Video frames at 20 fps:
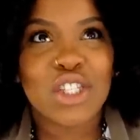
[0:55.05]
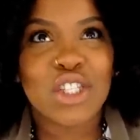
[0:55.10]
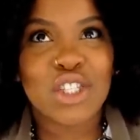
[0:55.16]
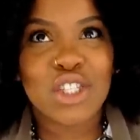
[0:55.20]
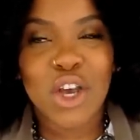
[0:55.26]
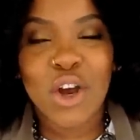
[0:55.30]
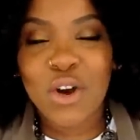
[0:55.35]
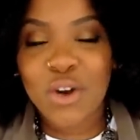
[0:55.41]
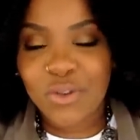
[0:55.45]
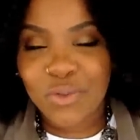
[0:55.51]

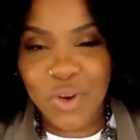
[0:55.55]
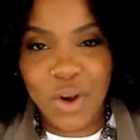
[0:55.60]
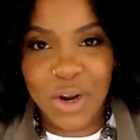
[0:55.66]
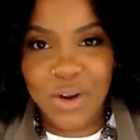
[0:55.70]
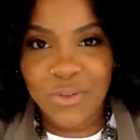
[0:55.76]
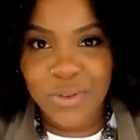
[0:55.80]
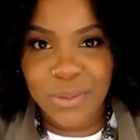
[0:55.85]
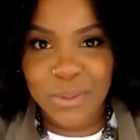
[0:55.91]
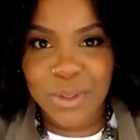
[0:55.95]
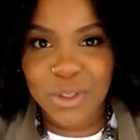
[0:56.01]
so
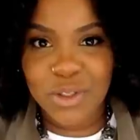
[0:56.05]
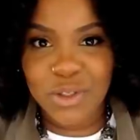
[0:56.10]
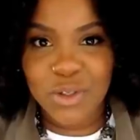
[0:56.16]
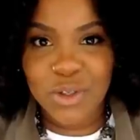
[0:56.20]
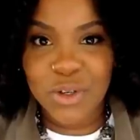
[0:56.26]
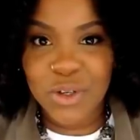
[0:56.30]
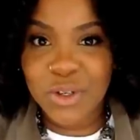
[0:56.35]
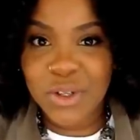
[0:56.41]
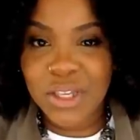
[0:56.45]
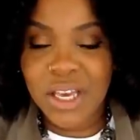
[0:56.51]
far from the
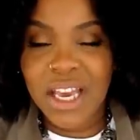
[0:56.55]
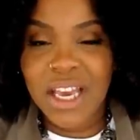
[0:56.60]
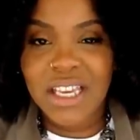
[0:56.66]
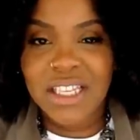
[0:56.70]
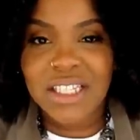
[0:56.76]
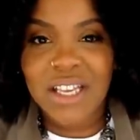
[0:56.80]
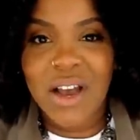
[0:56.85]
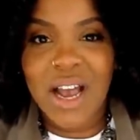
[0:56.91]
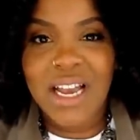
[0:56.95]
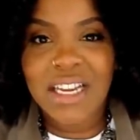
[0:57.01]
truth.
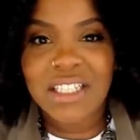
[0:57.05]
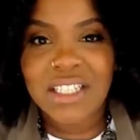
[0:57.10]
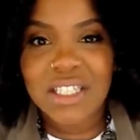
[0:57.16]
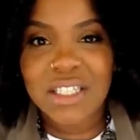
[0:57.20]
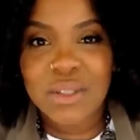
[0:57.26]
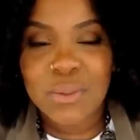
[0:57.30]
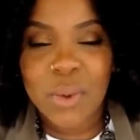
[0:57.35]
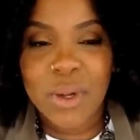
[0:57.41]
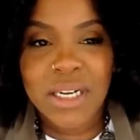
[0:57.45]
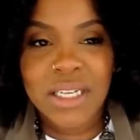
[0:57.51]
So I
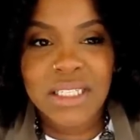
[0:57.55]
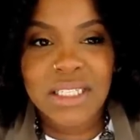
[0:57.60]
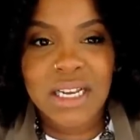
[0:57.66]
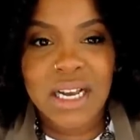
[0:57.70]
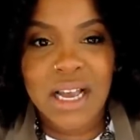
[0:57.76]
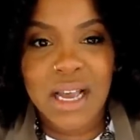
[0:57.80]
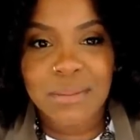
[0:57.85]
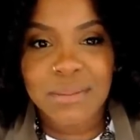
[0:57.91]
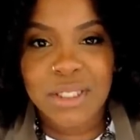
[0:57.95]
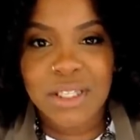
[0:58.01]
just wanted to
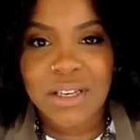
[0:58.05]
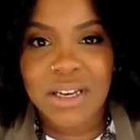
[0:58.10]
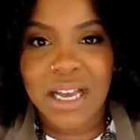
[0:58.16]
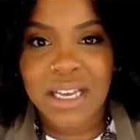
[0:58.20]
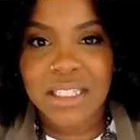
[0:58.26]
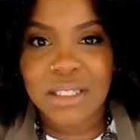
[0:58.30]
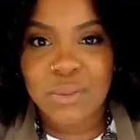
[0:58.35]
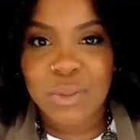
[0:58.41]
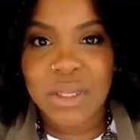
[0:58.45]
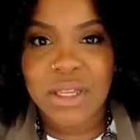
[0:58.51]
come to you
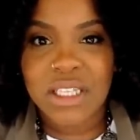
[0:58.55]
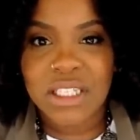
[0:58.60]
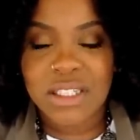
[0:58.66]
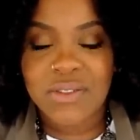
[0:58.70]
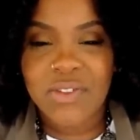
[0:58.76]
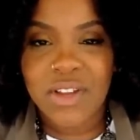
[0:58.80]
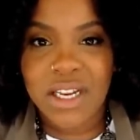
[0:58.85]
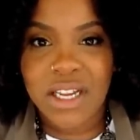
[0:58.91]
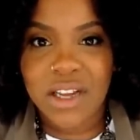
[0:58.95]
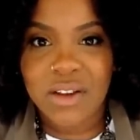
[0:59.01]
guys with this
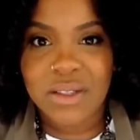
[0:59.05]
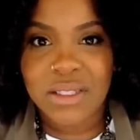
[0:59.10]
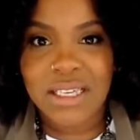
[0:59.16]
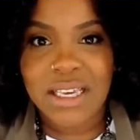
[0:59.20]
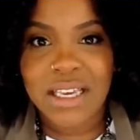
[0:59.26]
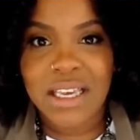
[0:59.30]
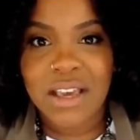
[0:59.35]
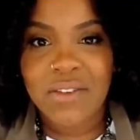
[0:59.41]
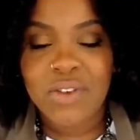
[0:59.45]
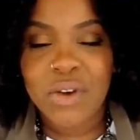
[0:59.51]
video
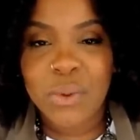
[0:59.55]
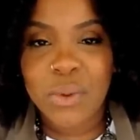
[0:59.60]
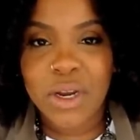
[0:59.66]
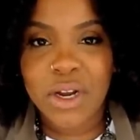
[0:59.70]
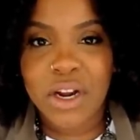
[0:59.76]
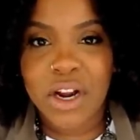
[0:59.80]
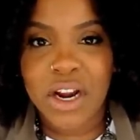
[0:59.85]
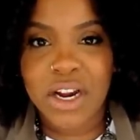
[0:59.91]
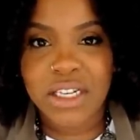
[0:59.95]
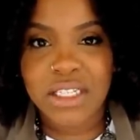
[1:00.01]
to give you
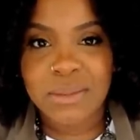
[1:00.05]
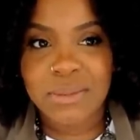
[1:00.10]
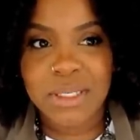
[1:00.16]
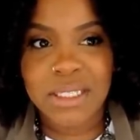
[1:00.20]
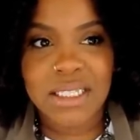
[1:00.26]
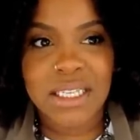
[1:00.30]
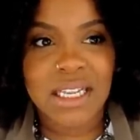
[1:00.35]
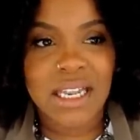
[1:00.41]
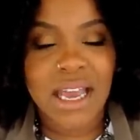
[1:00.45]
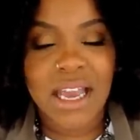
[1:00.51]

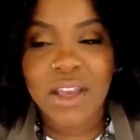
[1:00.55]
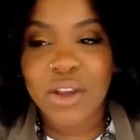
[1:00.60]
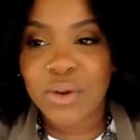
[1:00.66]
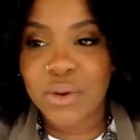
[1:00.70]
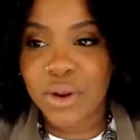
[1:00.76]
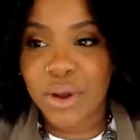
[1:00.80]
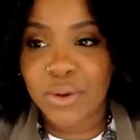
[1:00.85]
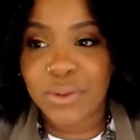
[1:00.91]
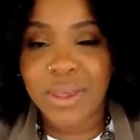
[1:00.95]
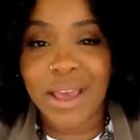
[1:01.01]
encouragement, to let you
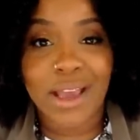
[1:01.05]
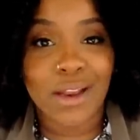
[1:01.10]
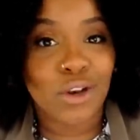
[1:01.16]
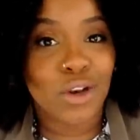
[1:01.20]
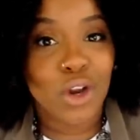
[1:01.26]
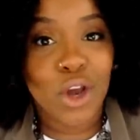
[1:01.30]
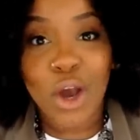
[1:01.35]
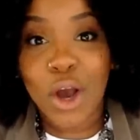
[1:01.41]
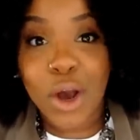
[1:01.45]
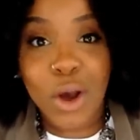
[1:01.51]
know that
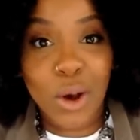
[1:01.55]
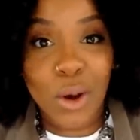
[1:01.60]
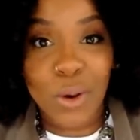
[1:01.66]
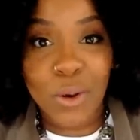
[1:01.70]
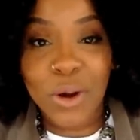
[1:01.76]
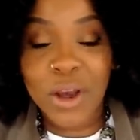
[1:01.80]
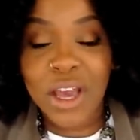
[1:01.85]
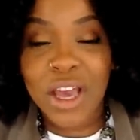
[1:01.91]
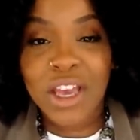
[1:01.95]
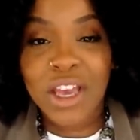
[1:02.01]

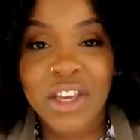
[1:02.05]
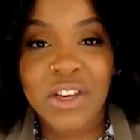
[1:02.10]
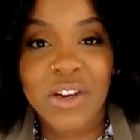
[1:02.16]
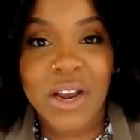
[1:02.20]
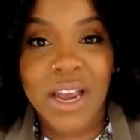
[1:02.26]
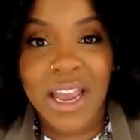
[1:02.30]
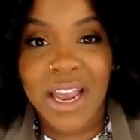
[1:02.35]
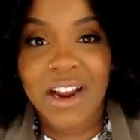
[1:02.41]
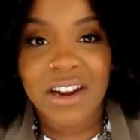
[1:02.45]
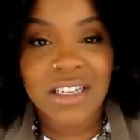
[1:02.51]
no,
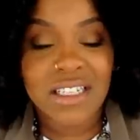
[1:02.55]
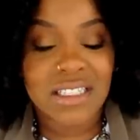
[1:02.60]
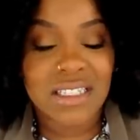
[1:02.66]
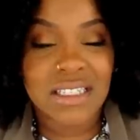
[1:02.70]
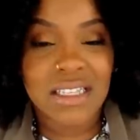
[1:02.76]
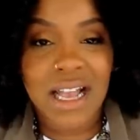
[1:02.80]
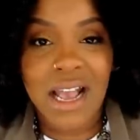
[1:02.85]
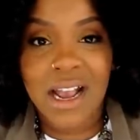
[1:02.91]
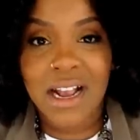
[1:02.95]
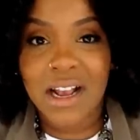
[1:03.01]
your hair does
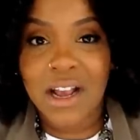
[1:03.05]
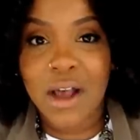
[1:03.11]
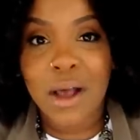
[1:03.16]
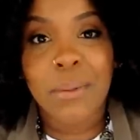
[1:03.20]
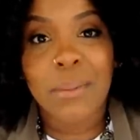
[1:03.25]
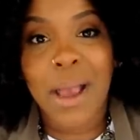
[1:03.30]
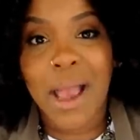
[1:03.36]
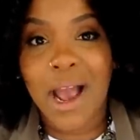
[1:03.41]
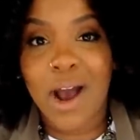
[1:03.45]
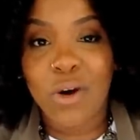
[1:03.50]
not
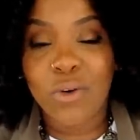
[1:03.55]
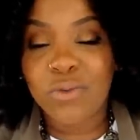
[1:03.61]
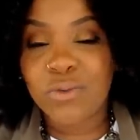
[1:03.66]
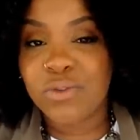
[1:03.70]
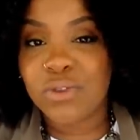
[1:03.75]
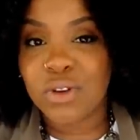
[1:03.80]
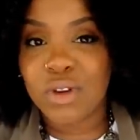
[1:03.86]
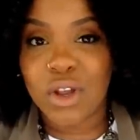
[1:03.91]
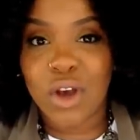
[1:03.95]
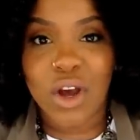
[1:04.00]
come out
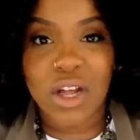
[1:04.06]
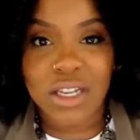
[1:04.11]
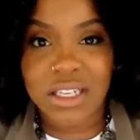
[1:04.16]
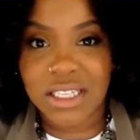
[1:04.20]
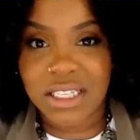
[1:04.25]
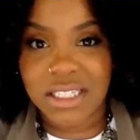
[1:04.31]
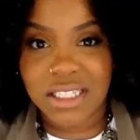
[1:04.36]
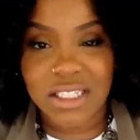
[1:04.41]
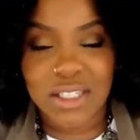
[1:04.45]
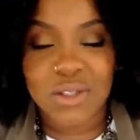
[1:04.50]

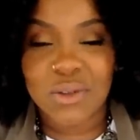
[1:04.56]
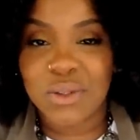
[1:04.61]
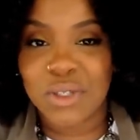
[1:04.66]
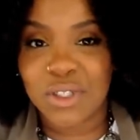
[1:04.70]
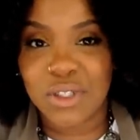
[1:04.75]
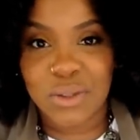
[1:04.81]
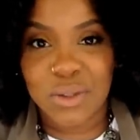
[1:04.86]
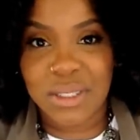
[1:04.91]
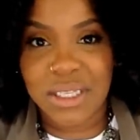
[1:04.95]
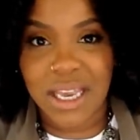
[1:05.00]
flawless as soon
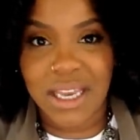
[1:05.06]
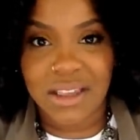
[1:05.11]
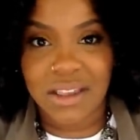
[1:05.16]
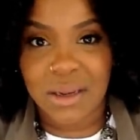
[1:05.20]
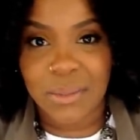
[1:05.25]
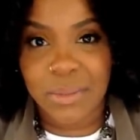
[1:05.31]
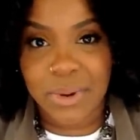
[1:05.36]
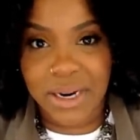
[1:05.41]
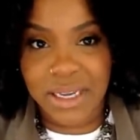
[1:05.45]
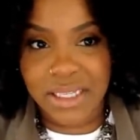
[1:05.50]
as you take
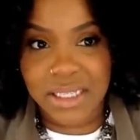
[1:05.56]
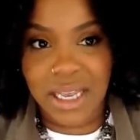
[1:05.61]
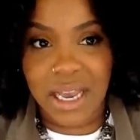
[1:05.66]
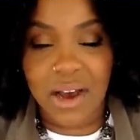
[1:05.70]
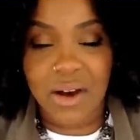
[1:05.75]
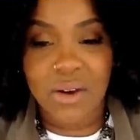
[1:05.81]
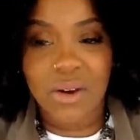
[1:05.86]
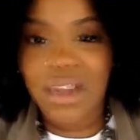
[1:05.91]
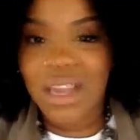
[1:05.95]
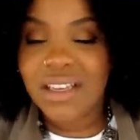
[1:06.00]
the braids
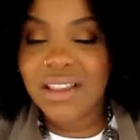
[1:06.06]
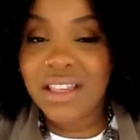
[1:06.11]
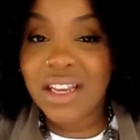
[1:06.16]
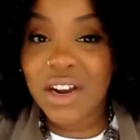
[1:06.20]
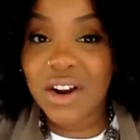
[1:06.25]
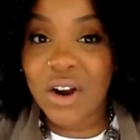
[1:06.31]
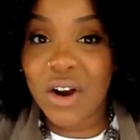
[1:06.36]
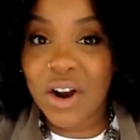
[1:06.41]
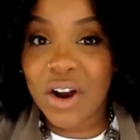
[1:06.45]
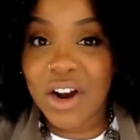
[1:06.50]
out.
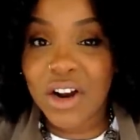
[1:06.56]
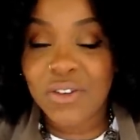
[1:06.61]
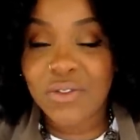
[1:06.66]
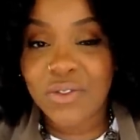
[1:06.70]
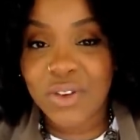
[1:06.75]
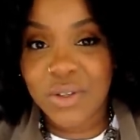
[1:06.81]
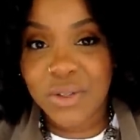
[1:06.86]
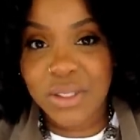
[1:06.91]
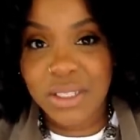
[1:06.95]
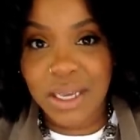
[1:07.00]
There are a
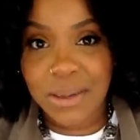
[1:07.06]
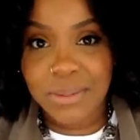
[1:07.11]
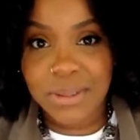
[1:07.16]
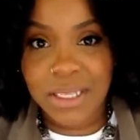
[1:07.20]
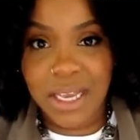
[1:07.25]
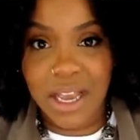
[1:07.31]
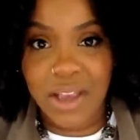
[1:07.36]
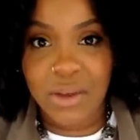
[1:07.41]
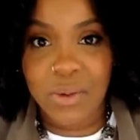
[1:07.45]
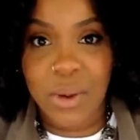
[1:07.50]
few steps
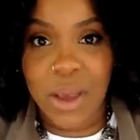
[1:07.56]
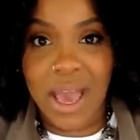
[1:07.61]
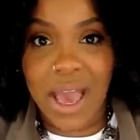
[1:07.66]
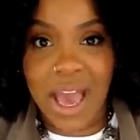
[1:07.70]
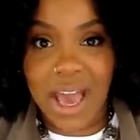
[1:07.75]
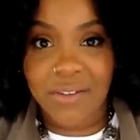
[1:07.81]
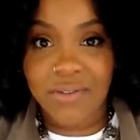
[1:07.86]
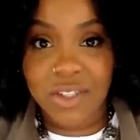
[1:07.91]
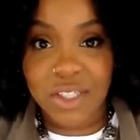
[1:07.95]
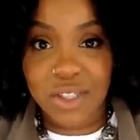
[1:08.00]
that you
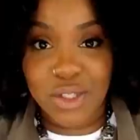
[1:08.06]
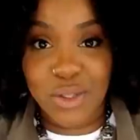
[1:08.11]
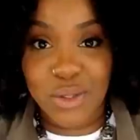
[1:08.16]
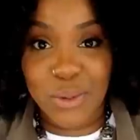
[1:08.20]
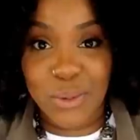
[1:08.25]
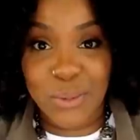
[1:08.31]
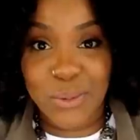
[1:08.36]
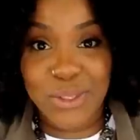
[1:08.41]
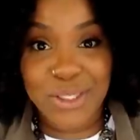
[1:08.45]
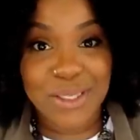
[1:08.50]
have to
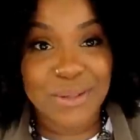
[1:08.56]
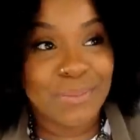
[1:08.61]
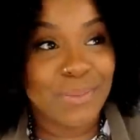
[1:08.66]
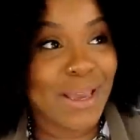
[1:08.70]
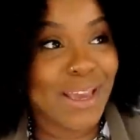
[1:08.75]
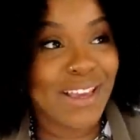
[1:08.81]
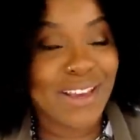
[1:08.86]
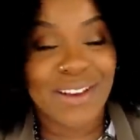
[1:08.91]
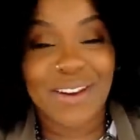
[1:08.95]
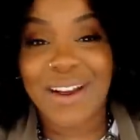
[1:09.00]
do to
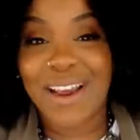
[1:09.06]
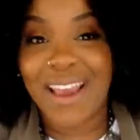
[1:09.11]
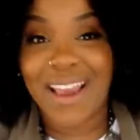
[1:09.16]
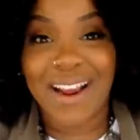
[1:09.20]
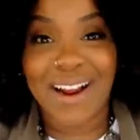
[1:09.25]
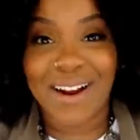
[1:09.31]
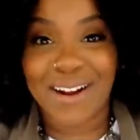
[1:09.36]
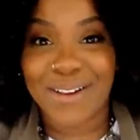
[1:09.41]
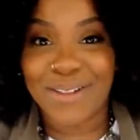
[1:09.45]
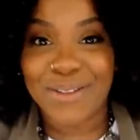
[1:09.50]
make your
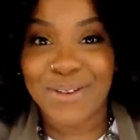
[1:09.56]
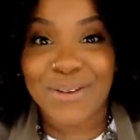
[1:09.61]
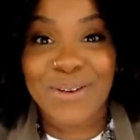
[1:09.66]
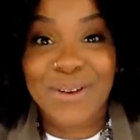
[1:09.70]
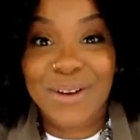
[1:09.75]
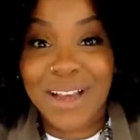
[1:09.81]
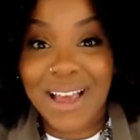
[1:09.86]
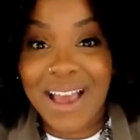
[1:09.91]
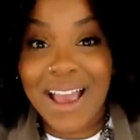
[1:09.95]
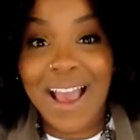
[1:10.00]
hair
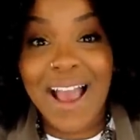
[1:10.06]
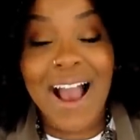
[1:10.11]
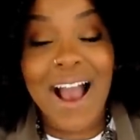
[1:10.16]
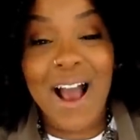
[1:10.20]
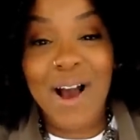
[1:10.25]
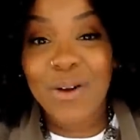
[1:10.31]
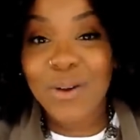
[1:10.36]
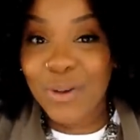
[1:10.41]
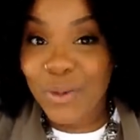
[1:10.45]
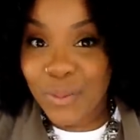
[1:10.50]
look
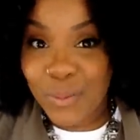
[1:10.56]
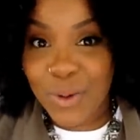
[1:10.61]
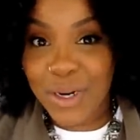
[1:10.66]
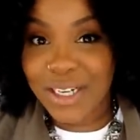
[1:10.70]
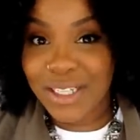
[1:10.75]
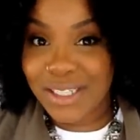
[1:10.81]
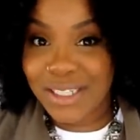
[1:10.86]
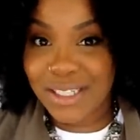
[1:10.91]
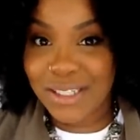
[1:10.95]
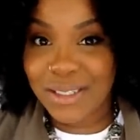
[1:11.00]
how you
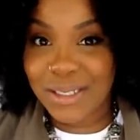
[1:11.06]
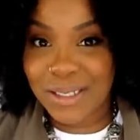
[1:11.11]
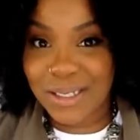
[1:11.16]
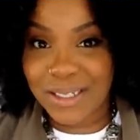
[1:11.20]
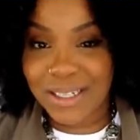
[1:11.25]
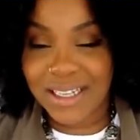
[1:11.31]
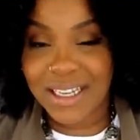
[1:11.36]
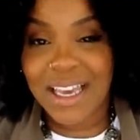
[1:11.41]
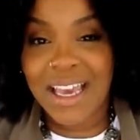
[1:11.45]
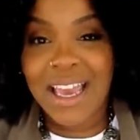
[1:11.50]
want it to
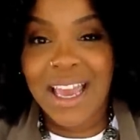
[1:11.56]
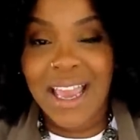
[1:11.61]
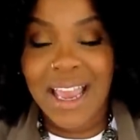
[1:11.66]
look.